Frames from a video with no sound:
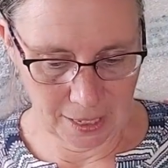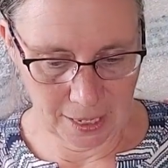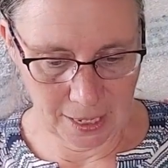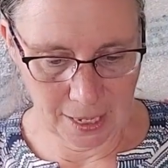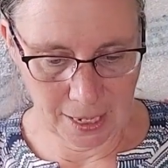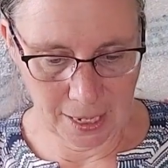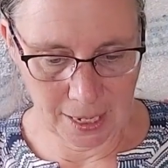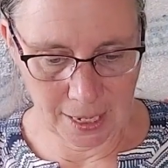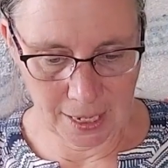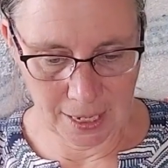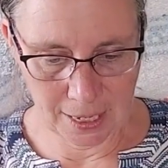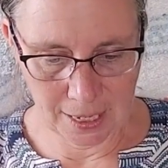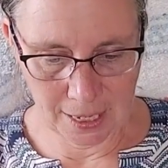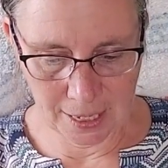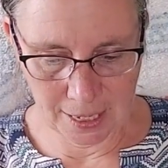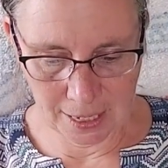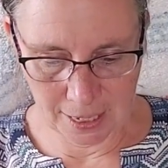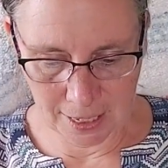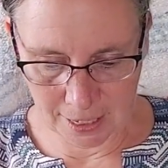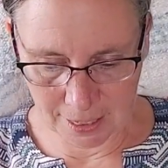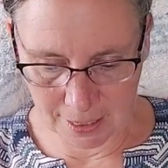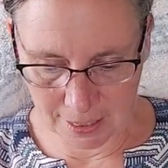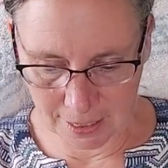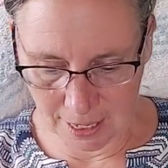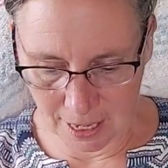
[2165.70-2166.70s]
It
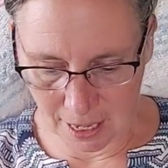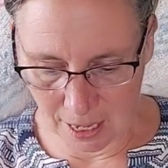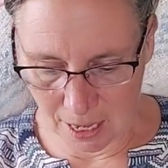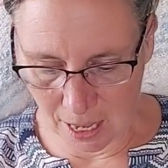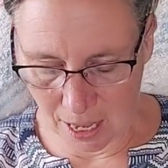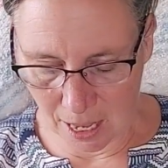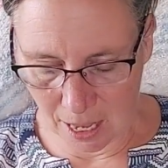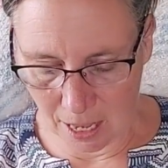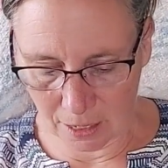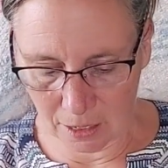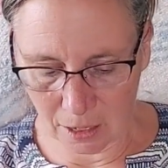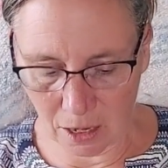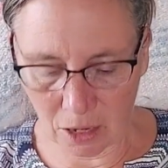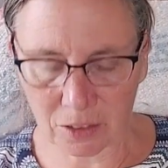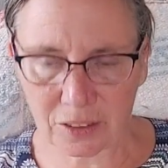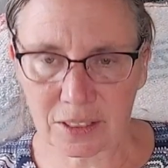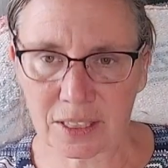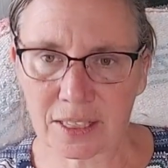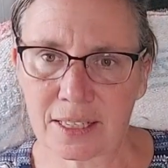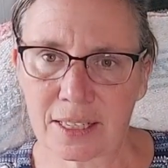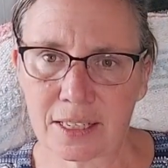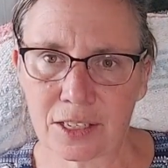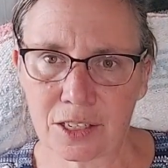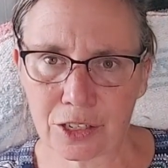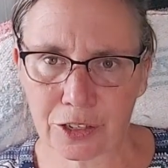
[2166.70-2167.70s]
is called
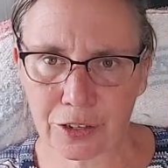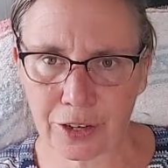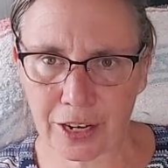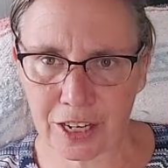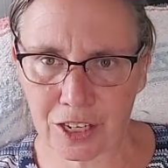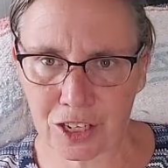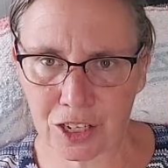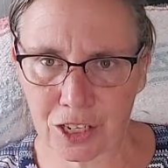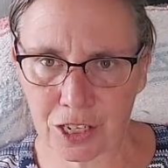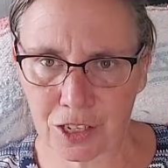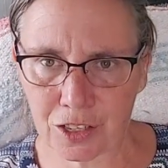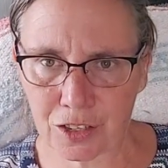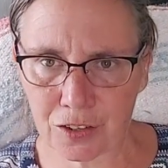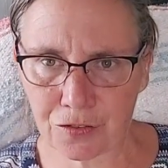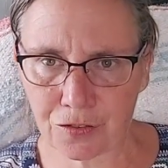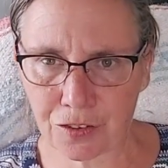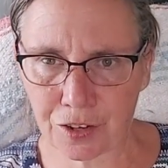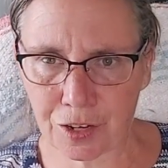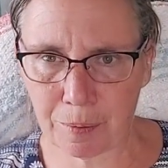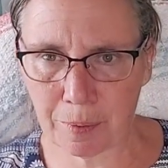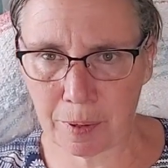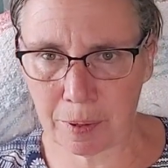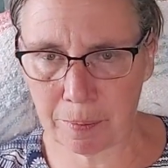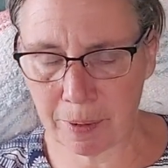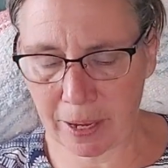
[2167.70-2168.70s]
Disintegration. It's a
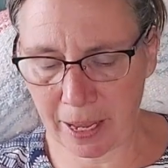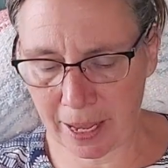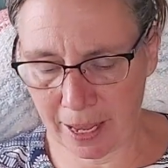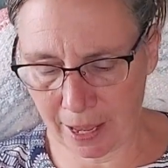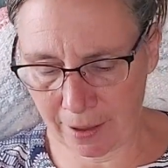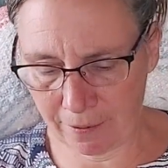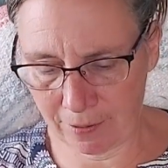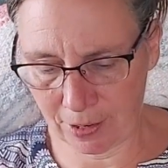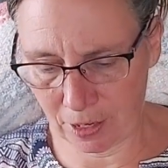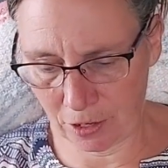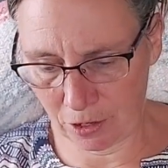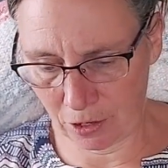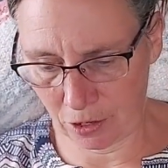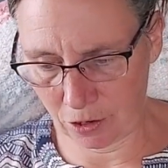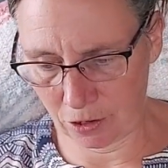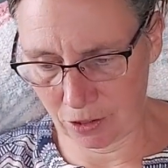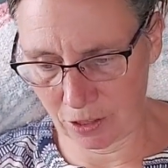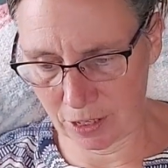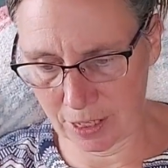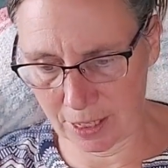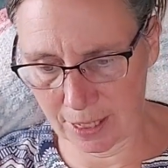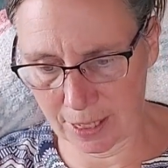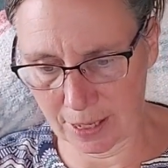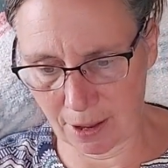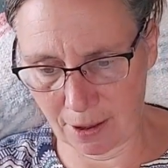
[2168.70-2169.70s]
freebie by Heaven and Earth
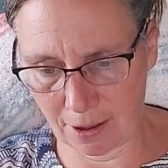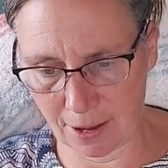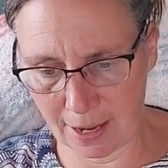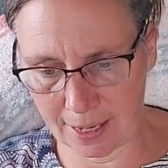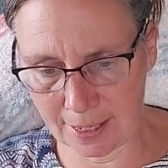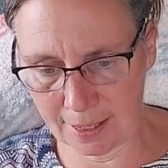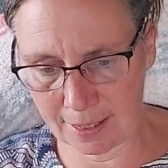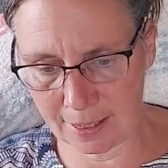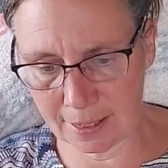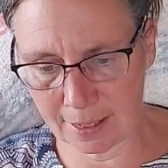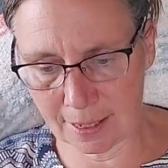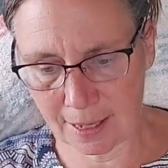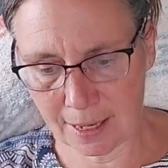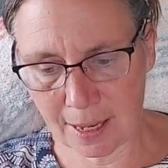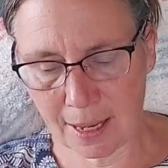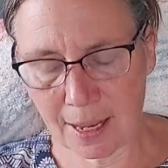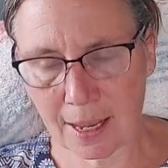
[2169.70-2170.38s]
Designs.